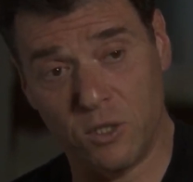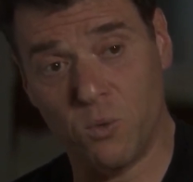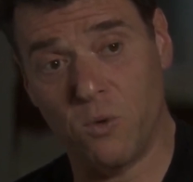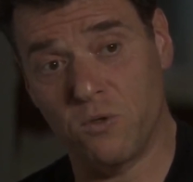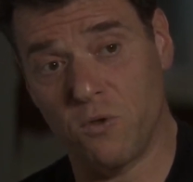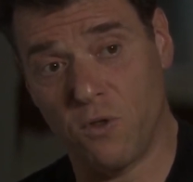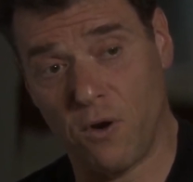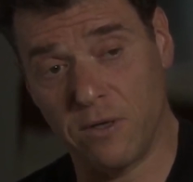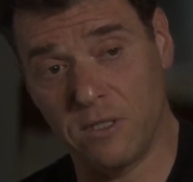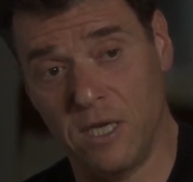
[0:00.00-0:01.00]
towards
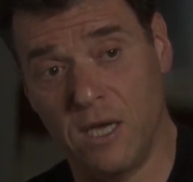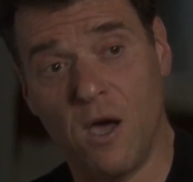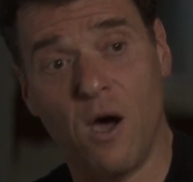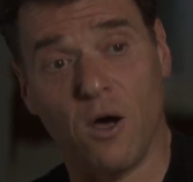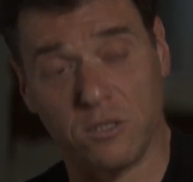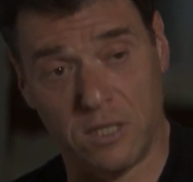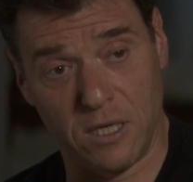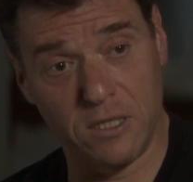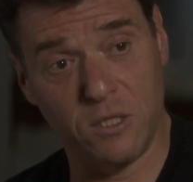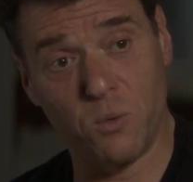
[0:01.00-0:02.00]
authority,
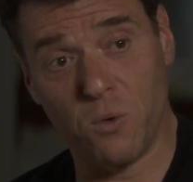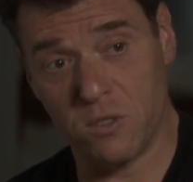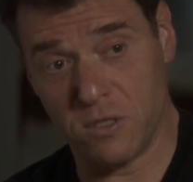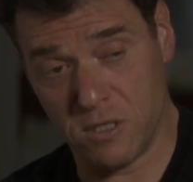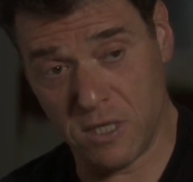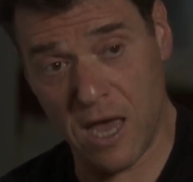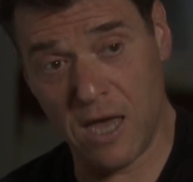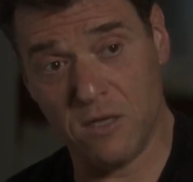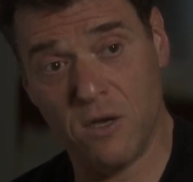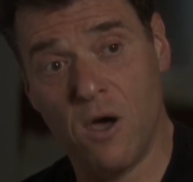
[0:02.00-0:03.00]
hostility towards the
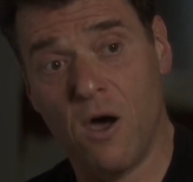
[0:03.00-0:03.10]
state,